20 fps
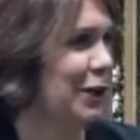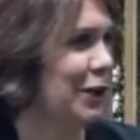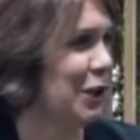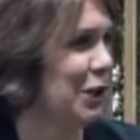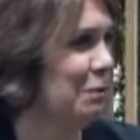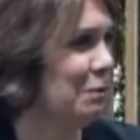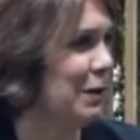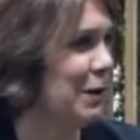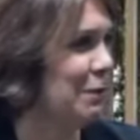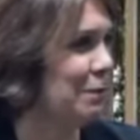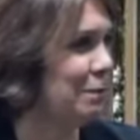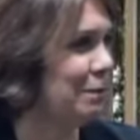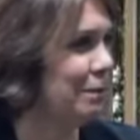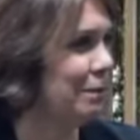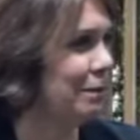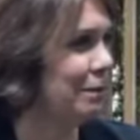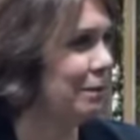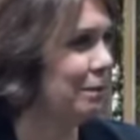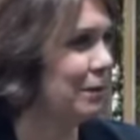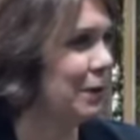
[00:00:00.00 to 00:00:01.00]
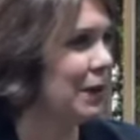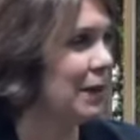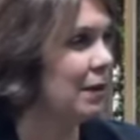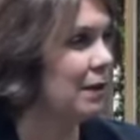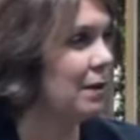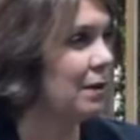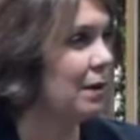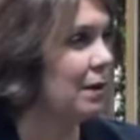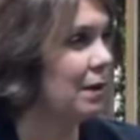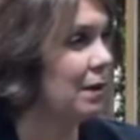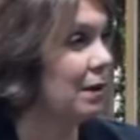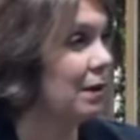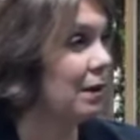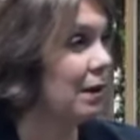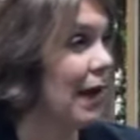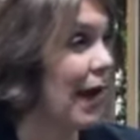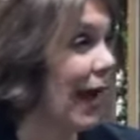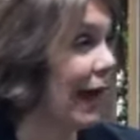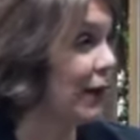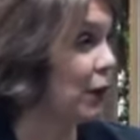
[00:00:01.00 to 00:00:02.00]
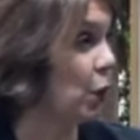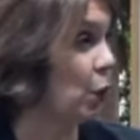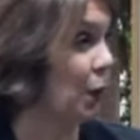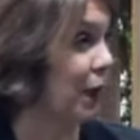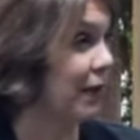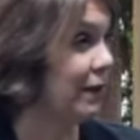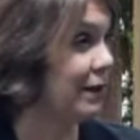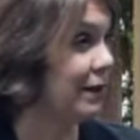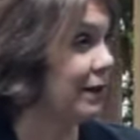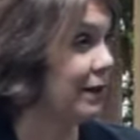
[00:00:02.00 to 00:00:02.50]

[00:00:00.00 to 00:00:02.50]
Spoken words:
limit be adequate.